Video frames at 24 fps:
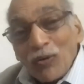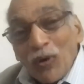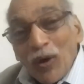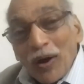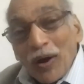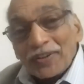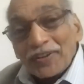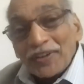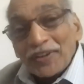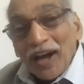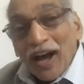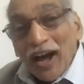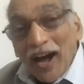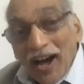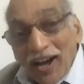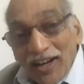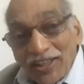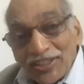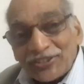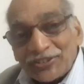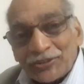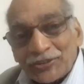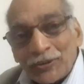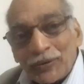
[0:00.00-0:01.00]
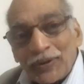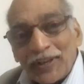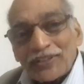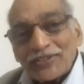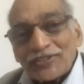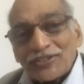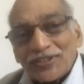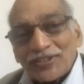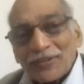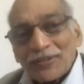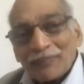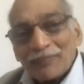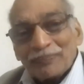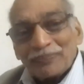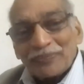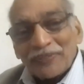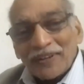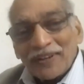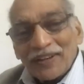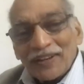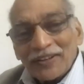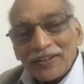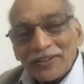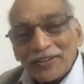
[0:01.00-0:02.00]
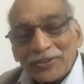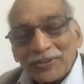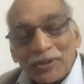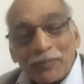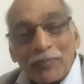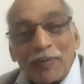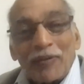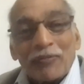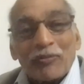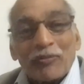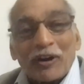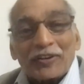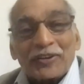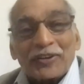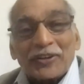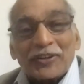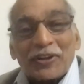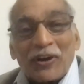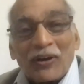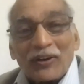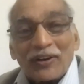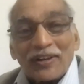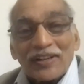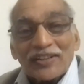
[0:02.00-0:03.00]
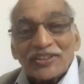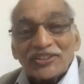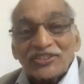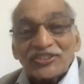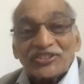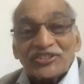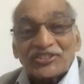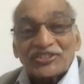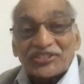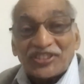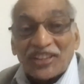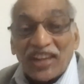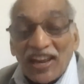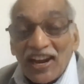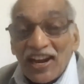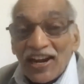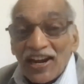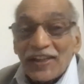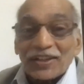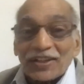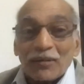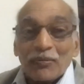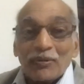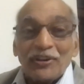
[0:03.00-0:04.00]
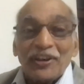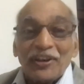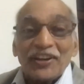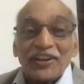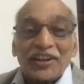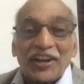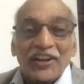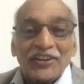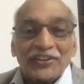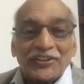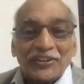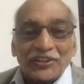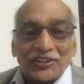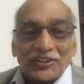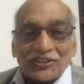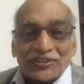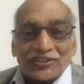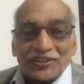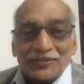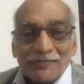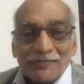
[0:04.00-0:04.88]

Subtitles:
want our students to be what we call skilled communicators,